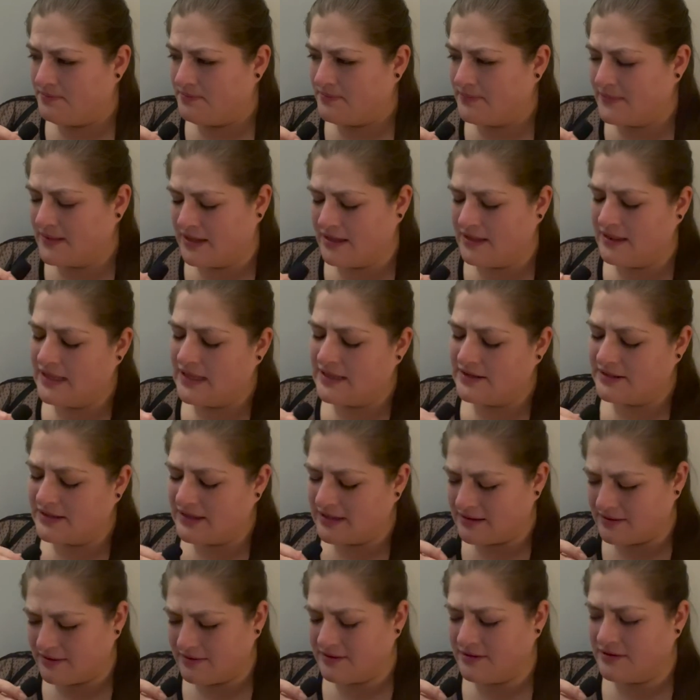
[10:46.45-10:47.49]
allowed
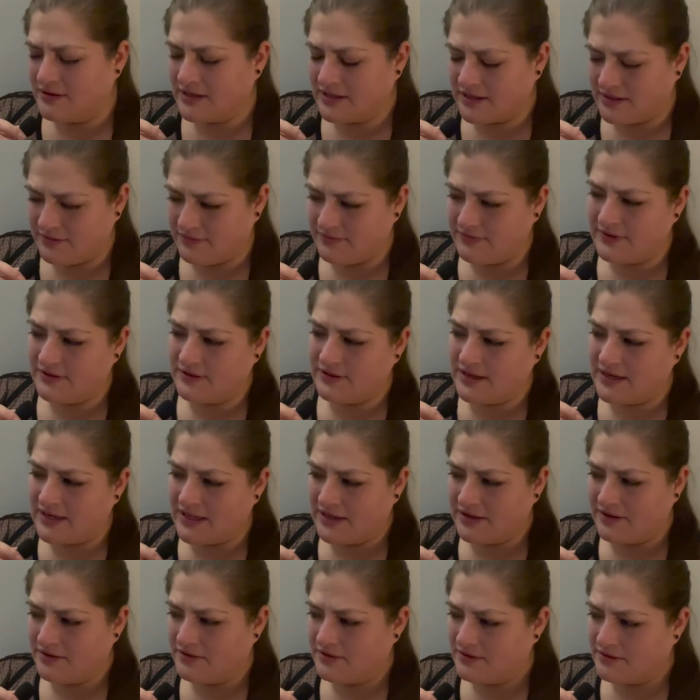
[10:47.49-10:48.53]
that, you know, I could feel that
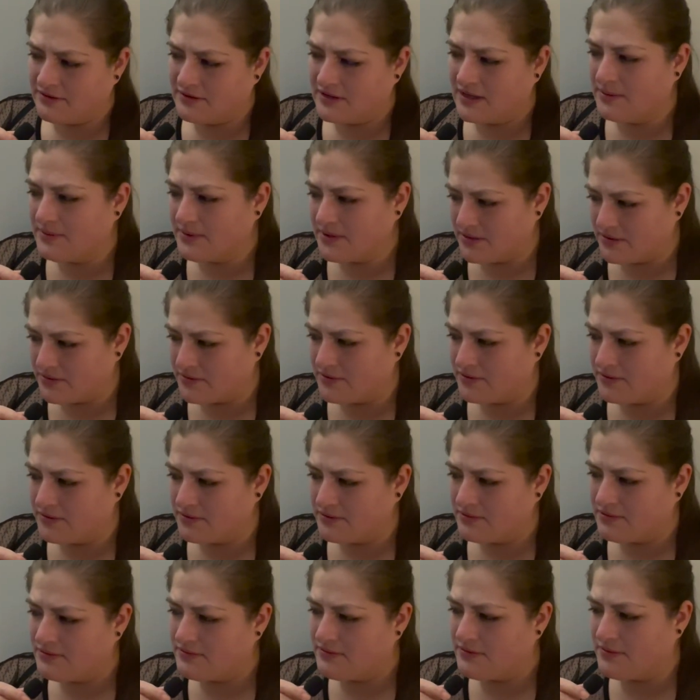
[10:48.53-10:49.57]
anger coming through
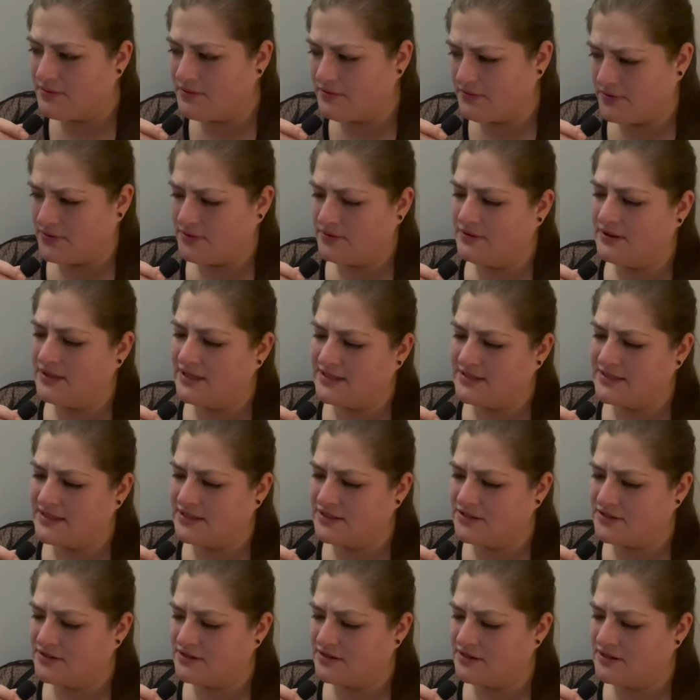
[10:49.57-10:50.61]
from the
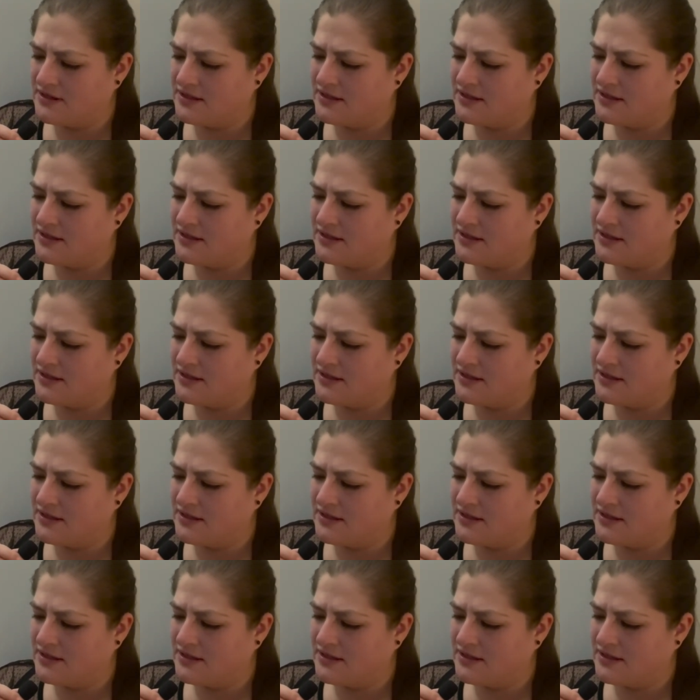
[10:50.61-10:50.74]
vocalization,